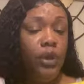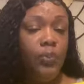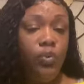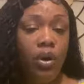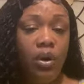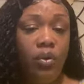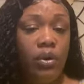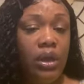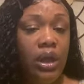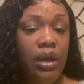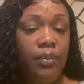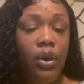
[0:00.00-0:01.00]
people are going
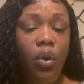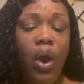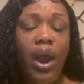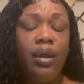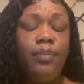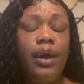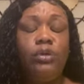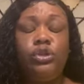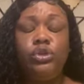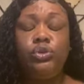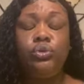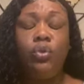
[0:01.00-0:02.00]
to um, inquire
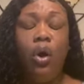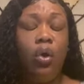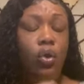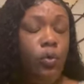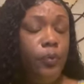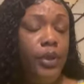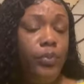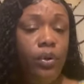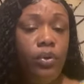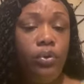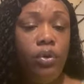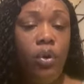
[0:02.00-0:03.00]
about you. Old
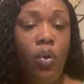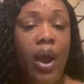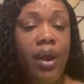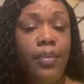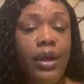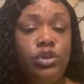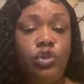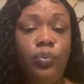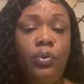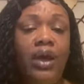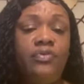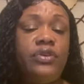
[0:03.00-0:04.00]
people are going to inquire about
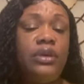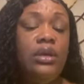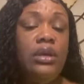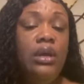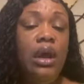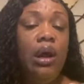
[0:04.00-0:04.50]
you, Prophet.